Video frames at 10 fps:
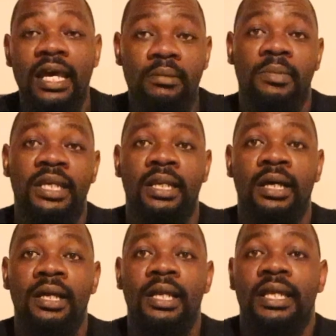that
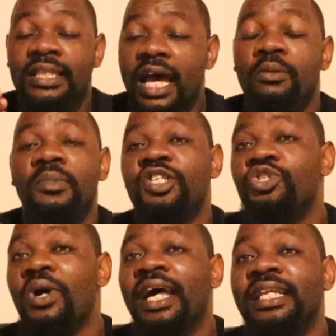manner, that
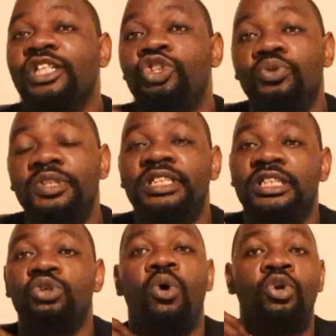means you are
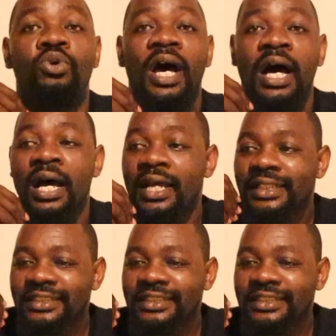reducing or you are